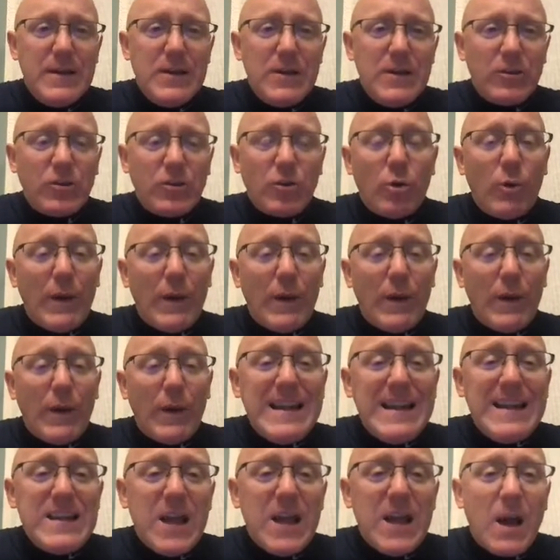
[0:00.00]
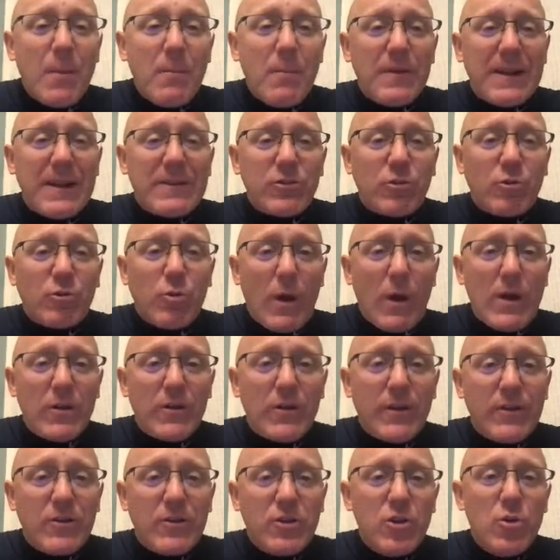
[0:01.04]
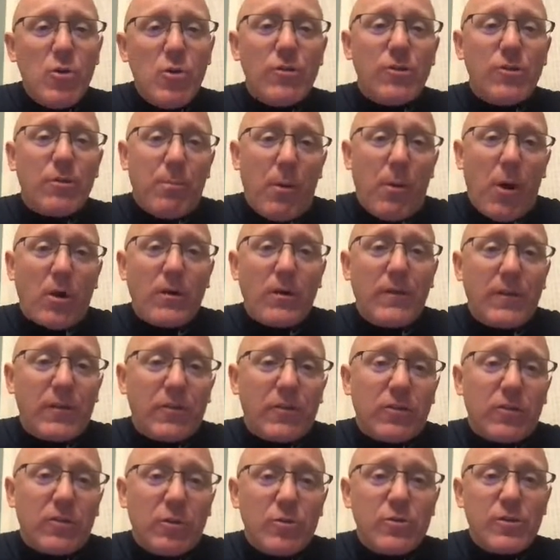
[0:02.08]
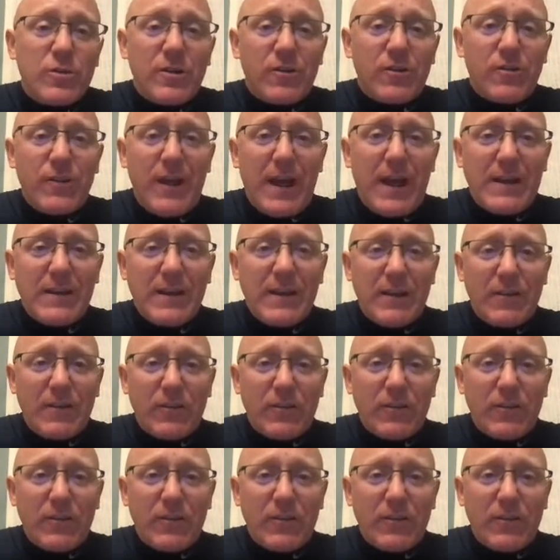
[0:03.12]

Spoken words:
So any number that's greater than 2 is a part of the solution set.